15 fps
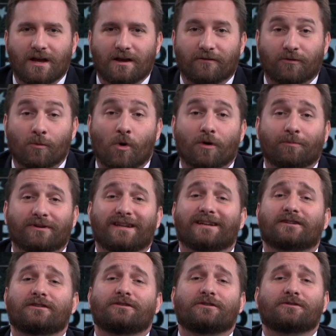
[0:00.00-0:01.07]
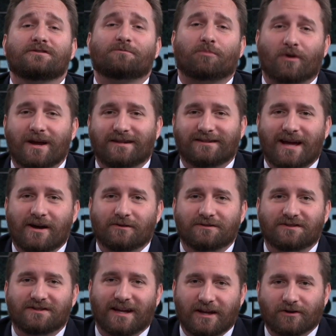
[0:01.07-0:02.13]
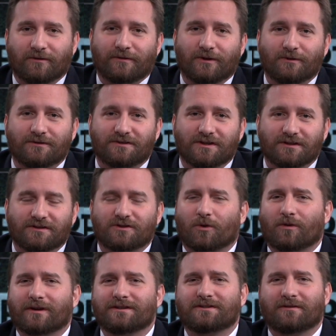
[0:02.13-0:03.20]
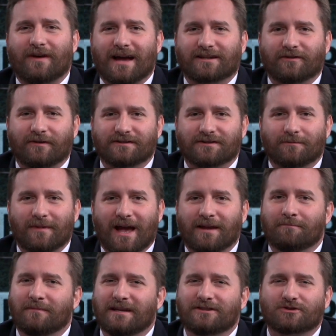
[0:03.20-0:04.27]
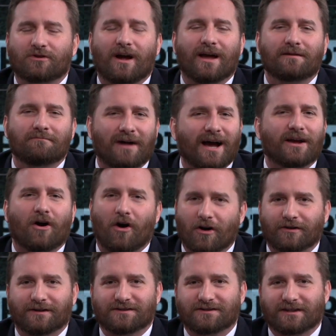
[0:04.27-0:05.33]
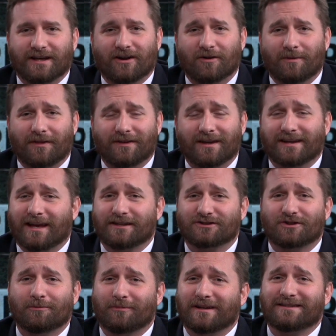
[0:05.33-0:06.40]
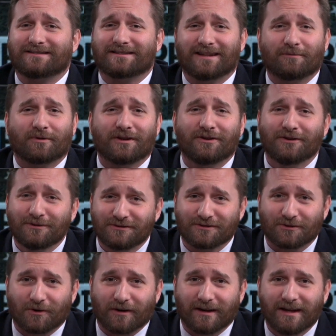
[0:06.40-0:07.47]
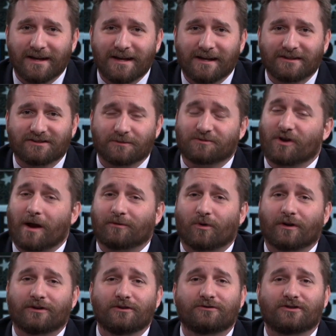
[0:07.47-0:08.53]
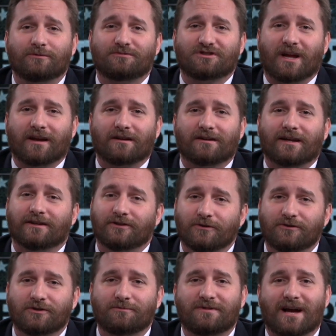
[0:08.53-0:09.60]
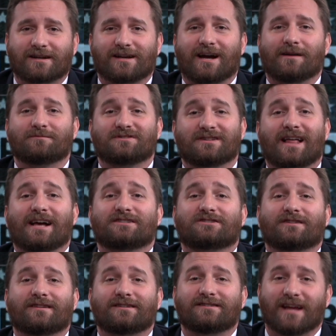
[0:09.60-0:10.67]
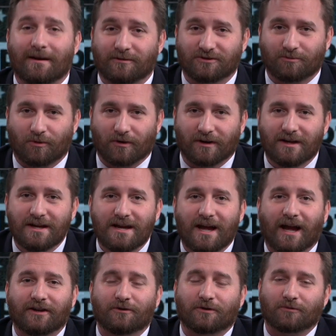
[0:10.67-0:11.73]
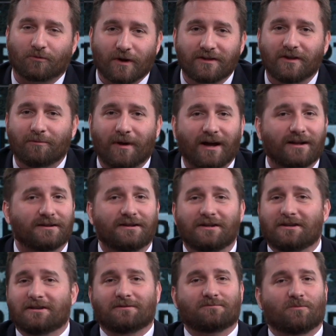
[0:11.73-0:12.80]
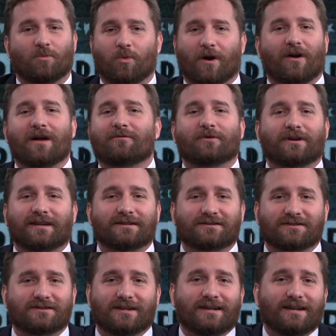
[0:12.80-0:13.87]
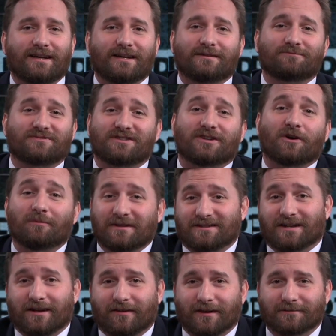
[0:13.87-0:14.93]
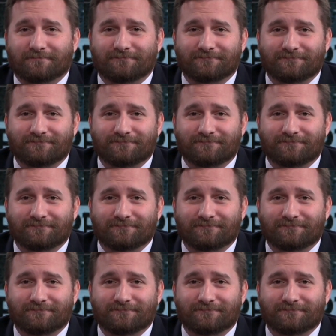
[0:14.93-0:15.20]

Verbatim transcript: For more political news breakdowns, interviews, stories of activism, and me trying my hardest to care about the occasional big celebrity news story, subscribe to our YouTube channel at youtube dot com slash the damage report, and you can ring the bell wherever it is, so you don't miss anything.